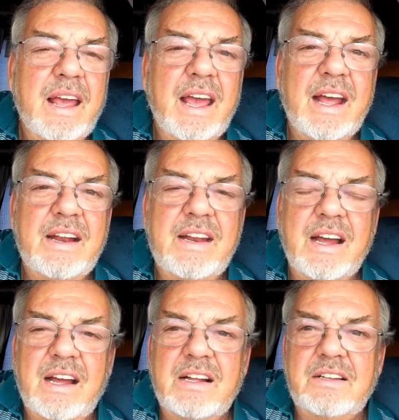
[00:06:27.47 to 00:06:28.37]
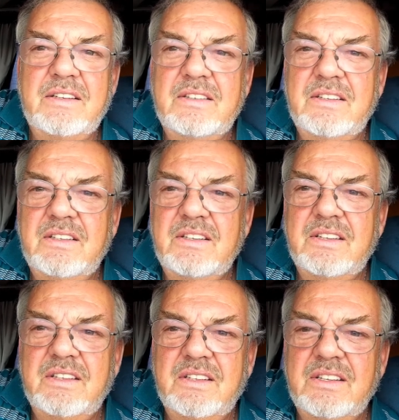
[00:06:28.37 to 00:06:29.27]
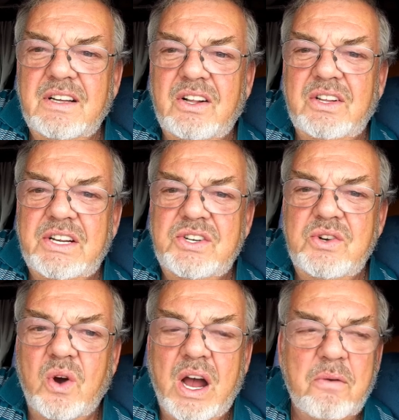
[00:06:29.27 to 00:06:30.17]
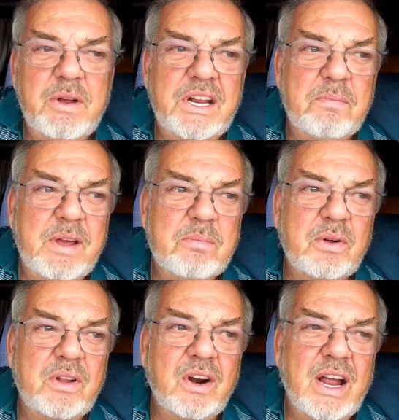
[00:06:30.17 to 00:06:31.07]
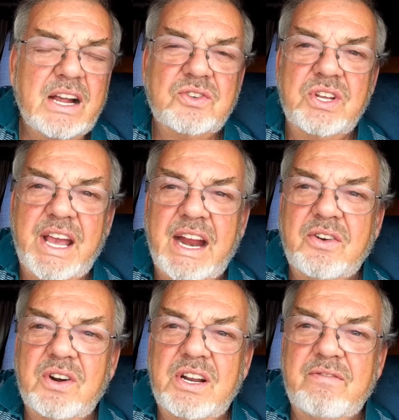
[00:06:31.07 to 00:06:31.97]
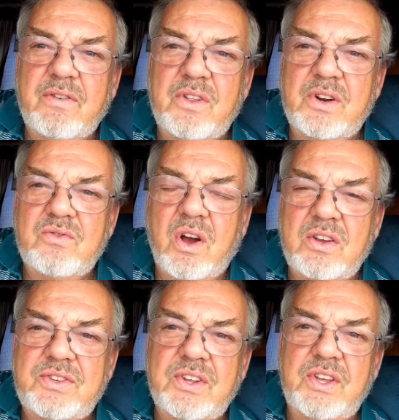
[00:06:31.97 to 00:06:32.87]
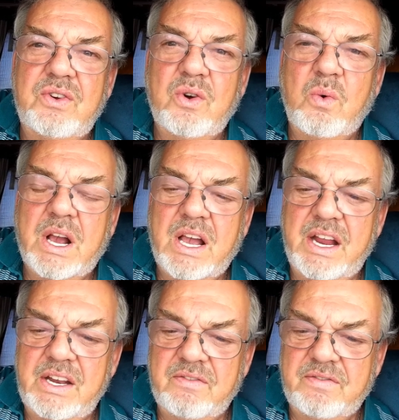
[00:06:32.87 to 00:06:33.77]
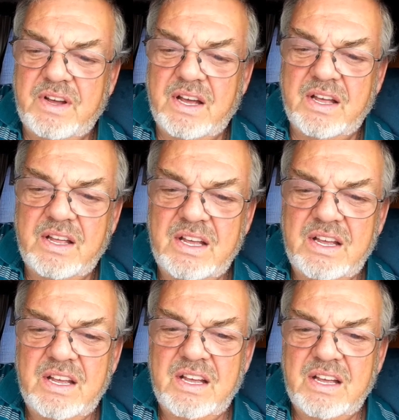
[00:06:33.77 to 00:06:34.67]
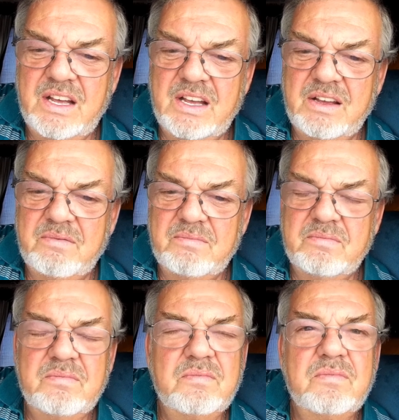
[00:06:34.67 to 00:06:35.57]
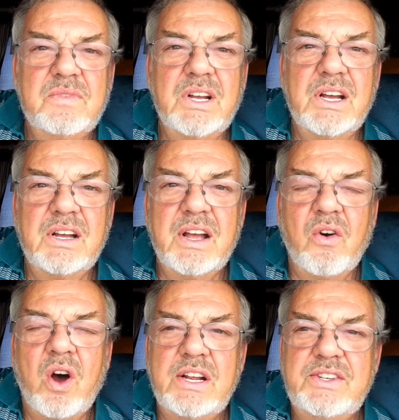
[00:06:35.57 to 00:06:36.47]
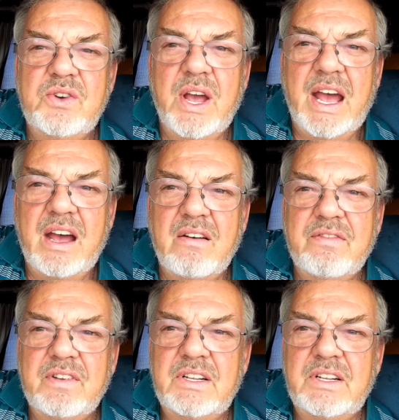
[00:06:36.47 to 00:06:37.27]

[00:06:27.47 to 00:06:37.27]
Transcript: and I'll let you know how many people are actually entered in for the draw, so that you know what kind of odds you have,